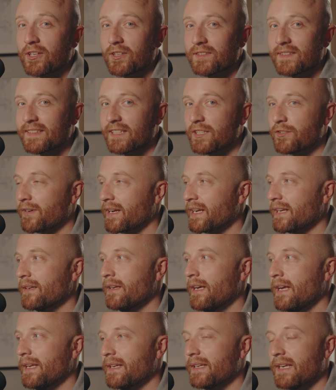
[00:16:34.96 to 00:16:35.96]
considering
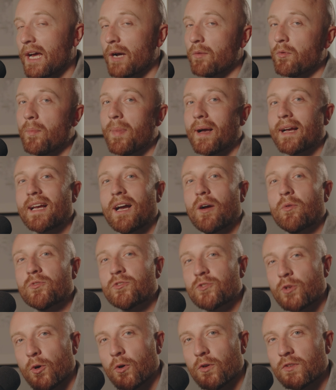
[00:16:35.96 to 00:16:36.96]
now we're back
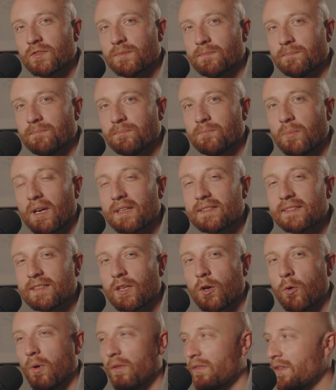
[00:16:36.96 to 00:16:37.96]
outdoors, but I
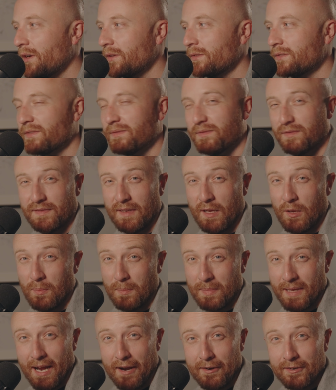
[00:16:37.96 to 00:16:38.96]
still want those
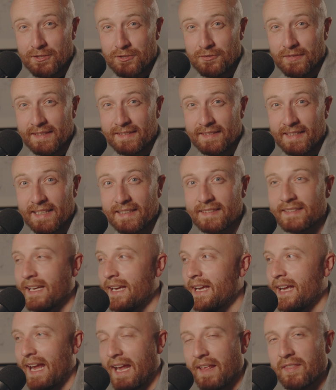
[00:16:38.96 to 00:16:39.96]
film characteristics
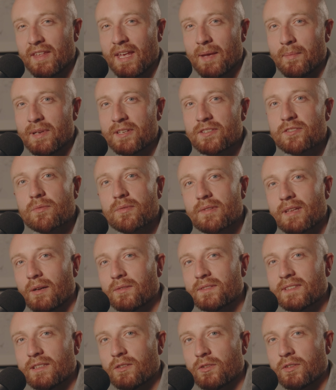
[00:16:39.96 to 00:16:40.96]
in the image
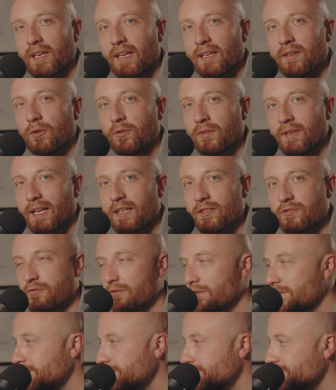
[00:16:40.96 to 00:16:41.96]
without it looking
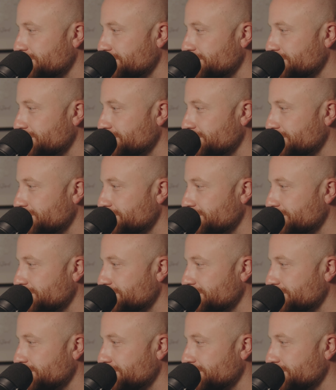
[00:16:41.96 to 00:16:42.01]
unnatural.